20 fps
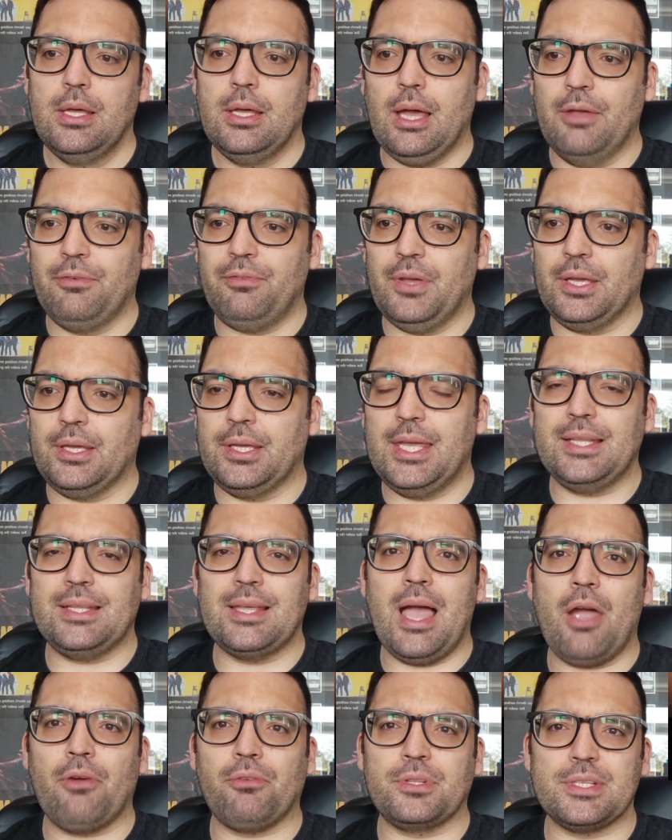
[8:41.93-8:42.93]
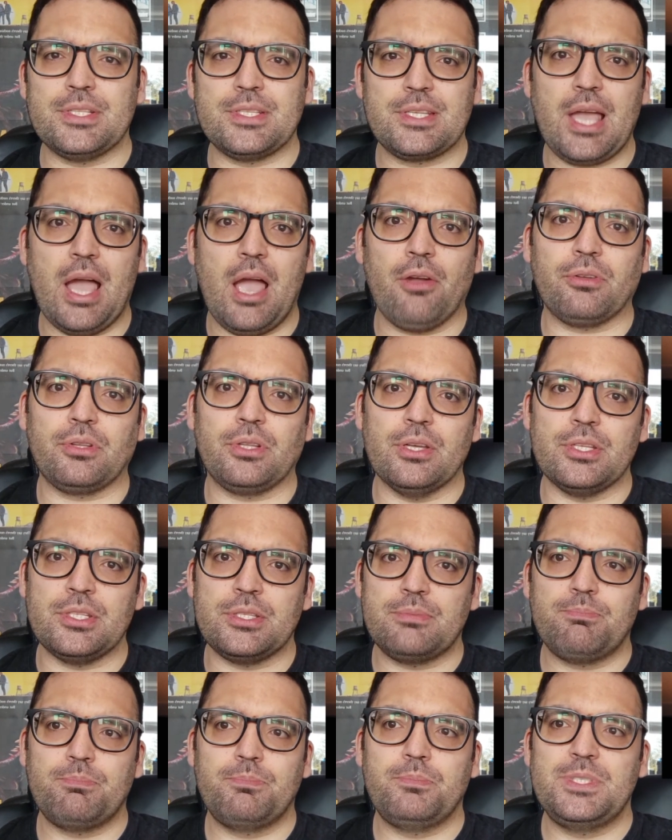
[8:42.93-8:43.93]
I think Kit Harington's character
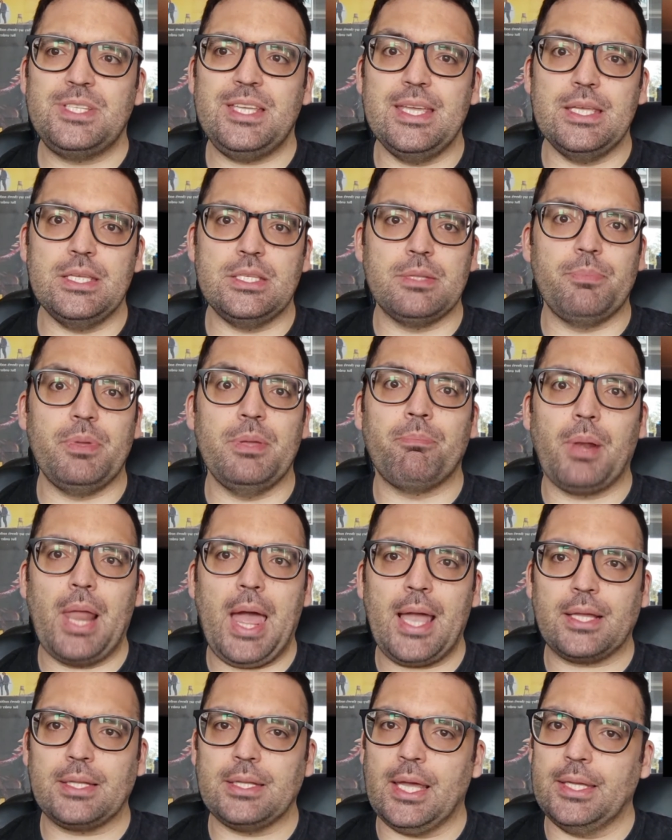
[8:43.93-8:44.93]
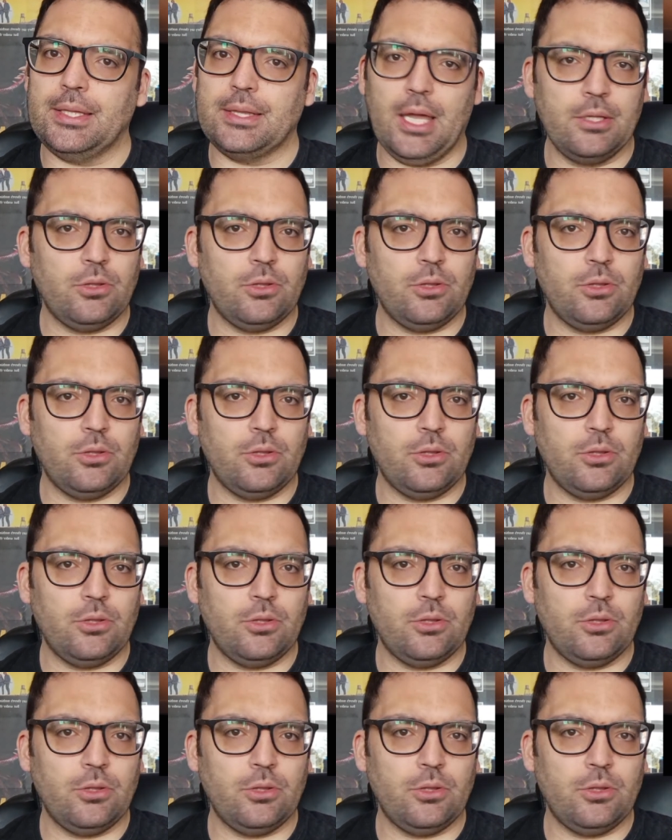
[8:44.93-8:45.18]
is teased to be Black Knight.